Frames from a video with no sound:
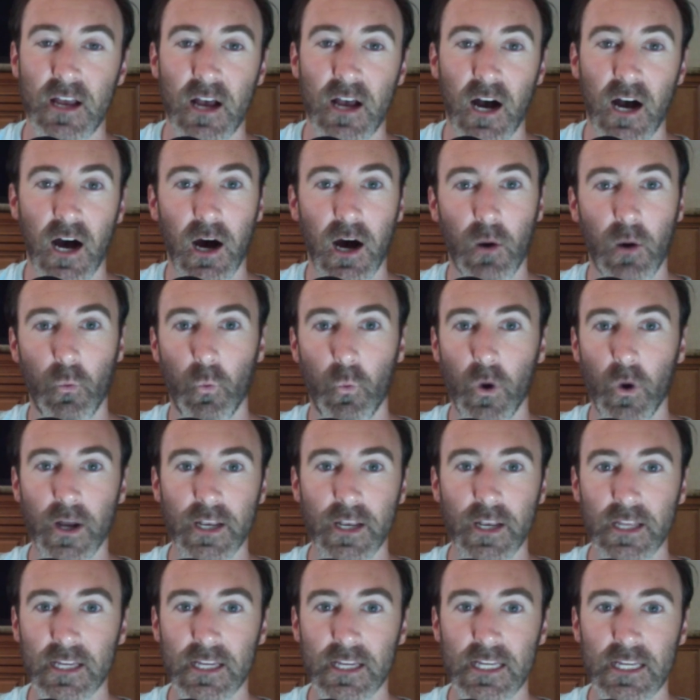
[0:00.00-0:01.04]
What
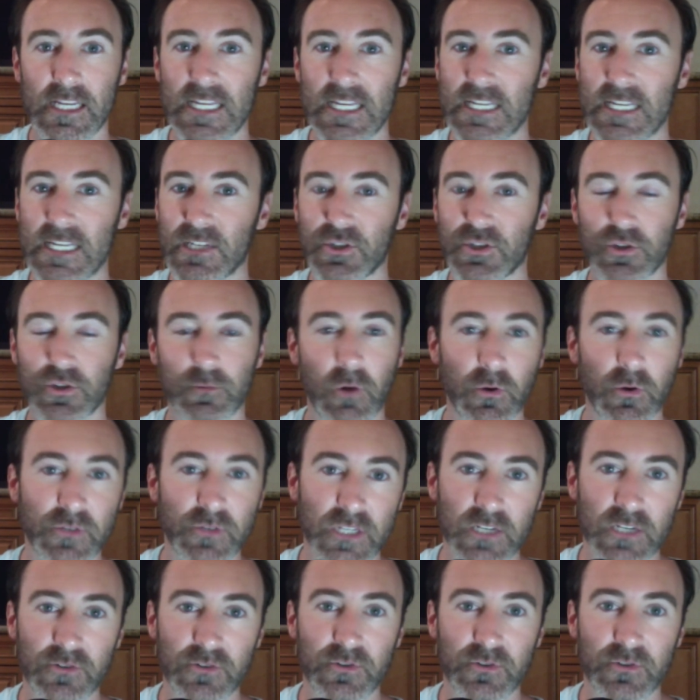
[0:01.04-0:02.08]
is your most
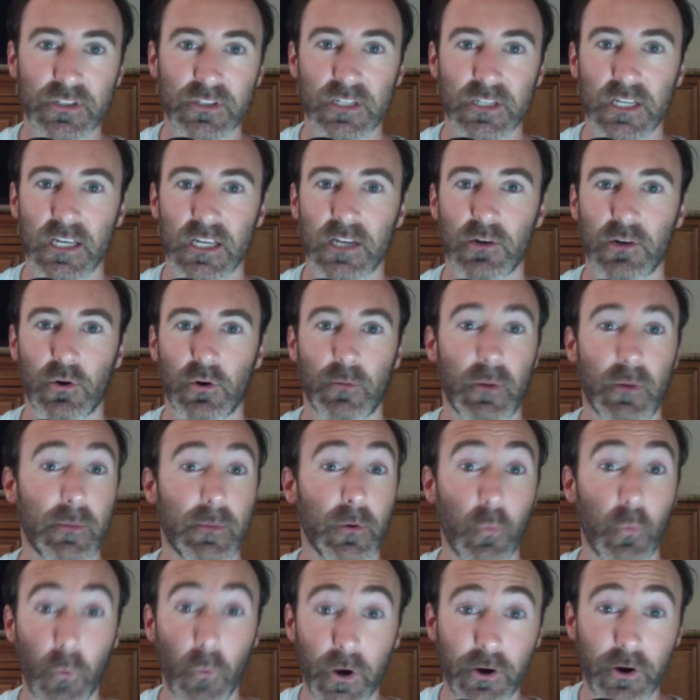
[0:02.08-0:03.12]
interesting or maybe
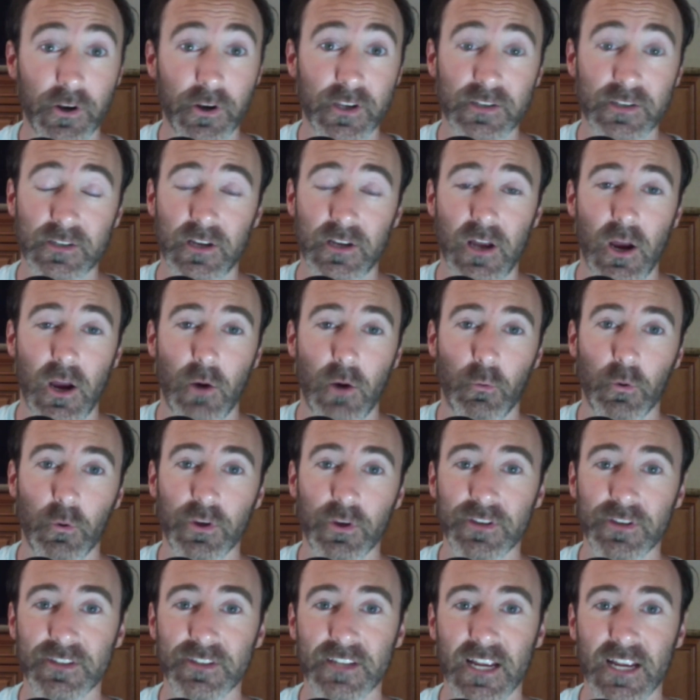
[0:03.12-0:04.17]
weirdest real
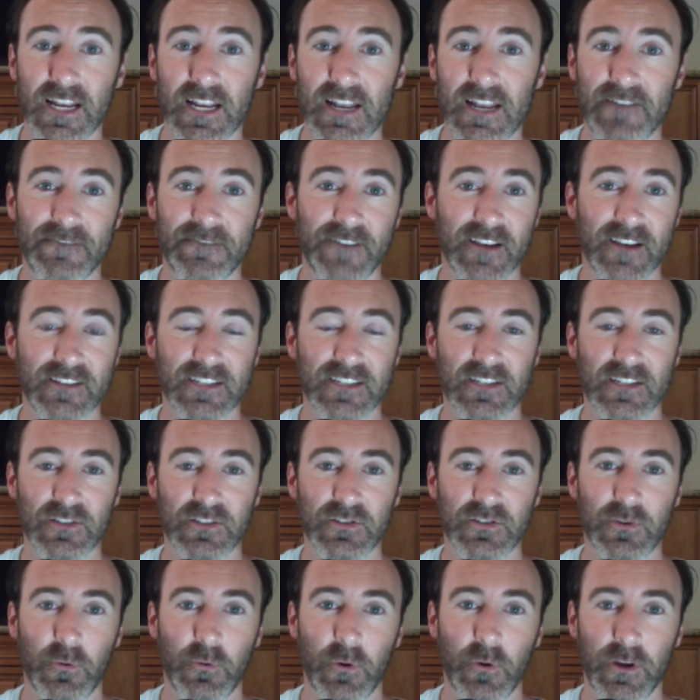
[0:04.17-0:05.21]
estate investing
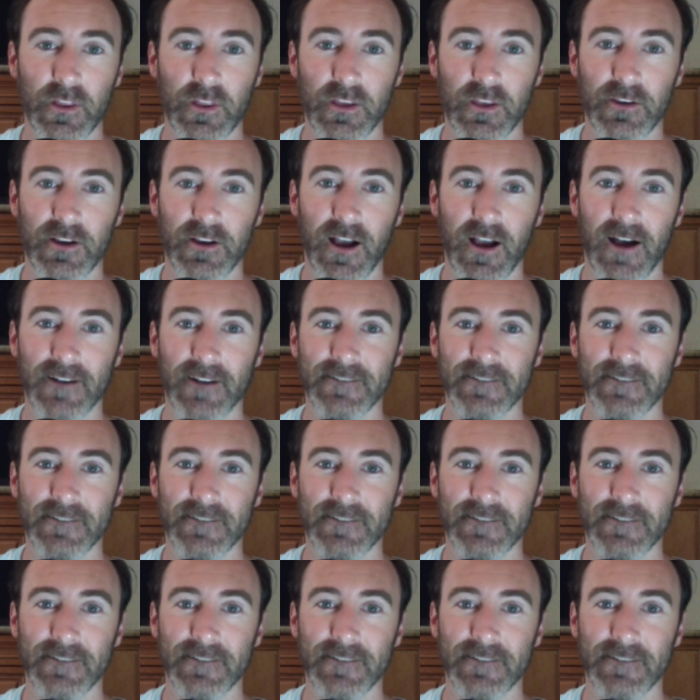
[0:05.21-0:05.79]
story that you got?